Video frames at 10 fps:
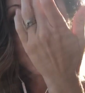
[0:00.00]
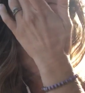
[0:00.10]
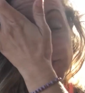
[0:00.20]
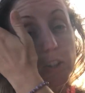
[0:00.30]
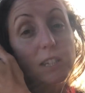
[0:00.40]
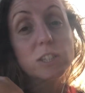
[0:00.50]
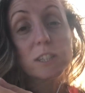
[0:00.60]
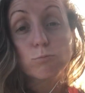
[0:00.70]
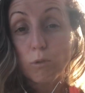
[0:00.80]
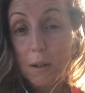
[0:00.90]
that it's very
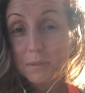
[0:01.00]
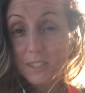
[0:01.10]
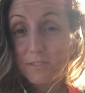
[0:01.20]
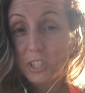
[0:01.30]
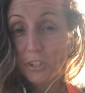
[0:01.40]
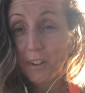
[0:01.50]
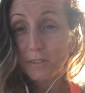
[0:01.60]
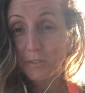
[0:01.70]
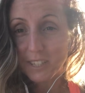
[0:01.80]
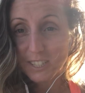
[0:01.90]
disruptive to
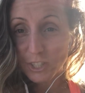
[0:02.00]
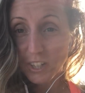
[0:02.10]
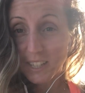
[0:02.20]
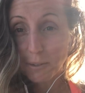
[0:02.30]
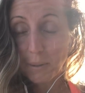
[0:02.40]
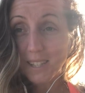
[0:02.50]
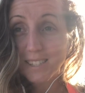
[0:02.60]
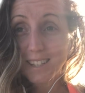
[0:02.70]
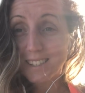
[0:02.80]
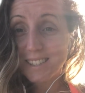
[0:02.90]
travel around Australia,
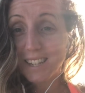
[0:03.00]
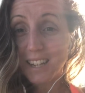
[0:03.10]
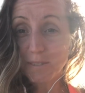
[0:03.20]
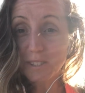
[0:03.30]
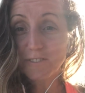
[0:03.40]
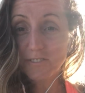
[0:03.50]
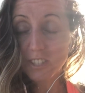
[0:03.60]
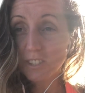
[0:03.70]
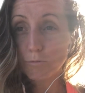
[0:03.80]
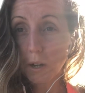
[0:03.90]
basically saying it was
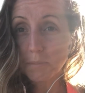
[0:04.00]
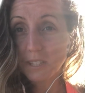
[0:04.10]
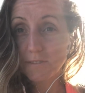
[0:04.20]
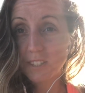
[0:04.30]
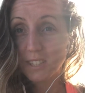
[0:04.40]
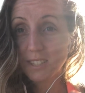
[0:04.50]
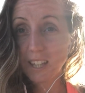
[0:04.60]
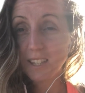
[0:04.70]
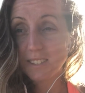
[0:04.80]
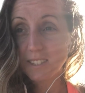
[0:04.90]
disruptive to the
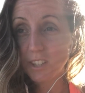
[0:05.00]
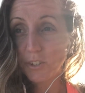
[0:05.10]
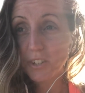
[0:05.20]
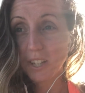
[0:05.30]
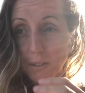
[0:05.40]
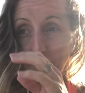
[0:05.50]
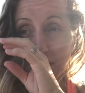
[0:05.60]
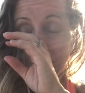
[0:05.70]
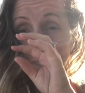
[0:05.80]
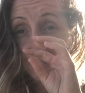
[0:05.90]
kids' learning
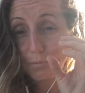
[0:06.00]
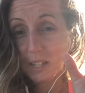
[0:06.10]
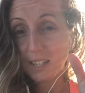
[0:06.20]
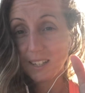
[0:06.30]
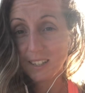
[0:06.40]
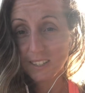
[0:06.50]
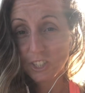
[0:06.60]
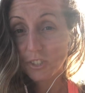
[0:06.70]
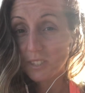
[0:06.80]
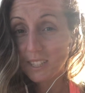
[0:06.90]
because we are
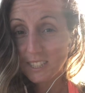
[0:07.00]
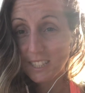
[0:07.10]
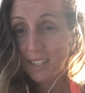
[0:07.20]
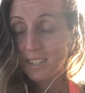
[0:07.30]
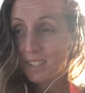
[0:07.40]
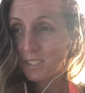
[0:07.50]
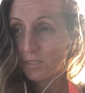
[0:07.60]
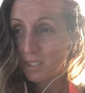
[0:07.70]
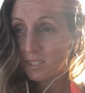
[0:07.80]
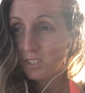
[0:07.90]
choosing to take the kids
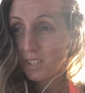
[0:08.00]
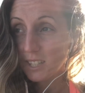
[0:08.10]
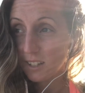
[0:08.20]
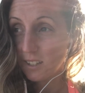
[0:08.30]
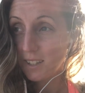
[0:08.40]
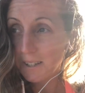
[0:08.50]
around Australia.